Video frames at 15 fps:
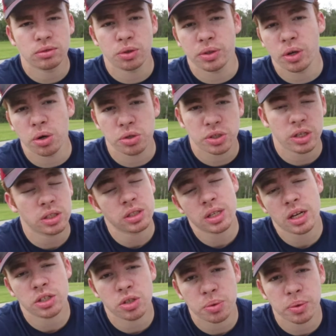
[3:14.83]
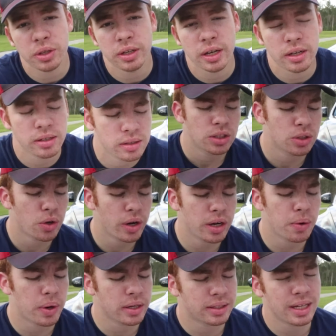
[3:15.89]
do the oil change. It's actually really nice. So
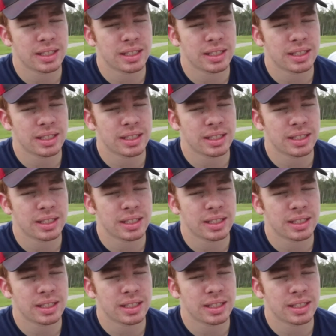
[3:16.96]
anyways,